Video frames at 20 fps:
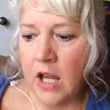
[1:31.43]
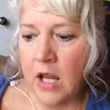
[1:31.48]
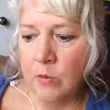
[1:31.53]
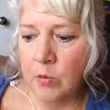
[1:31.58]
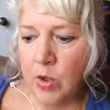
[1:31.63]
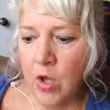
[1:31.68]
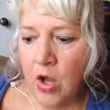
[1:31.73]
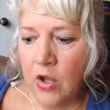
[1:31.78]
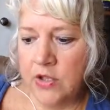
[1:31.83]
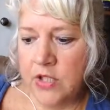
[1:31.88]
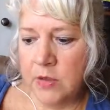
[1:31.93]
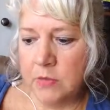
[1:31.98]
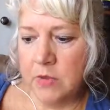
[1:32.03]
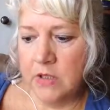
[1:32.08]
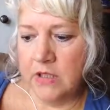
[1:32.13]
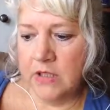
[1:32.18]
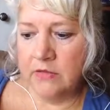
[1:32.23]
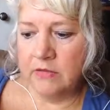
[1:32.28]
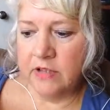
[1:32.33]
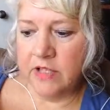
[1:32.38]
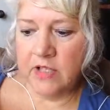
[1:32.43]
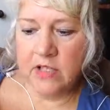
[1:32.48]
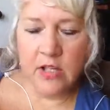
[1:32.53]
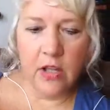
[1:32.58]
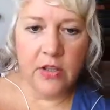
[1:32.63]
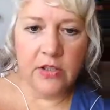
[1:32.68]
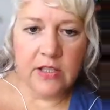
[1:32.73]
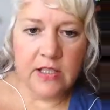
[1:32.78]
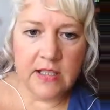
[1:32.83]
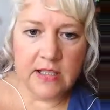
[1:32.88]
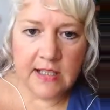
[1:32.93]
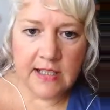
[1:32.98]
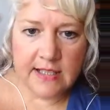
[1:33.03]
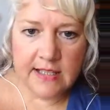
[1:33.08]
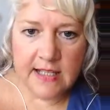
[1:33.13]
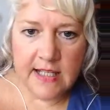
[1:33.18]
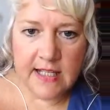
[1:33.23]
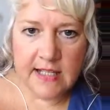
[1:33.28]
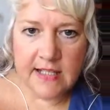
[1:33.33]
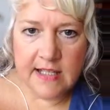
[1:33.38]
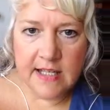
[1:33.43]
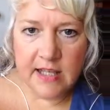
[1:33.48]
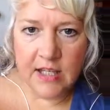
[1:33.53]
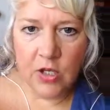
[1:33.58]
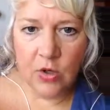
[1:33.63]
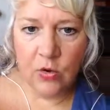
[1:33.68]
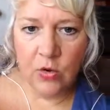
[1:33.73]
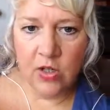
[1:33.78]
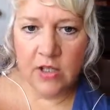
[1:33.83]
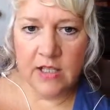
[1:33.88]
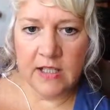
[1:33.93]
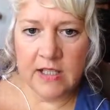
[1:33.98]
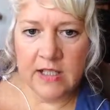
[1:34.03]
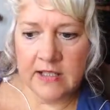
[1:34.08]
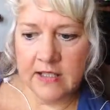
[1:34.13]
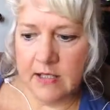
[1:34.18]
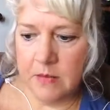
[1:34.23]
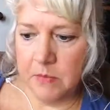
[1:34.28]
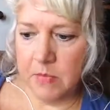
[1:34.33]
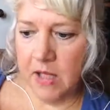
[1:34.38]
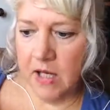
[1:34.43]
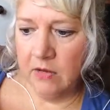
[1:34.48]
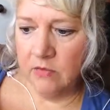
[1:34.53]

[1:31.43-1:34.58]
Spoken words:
and will ultimately result in disease in the organism.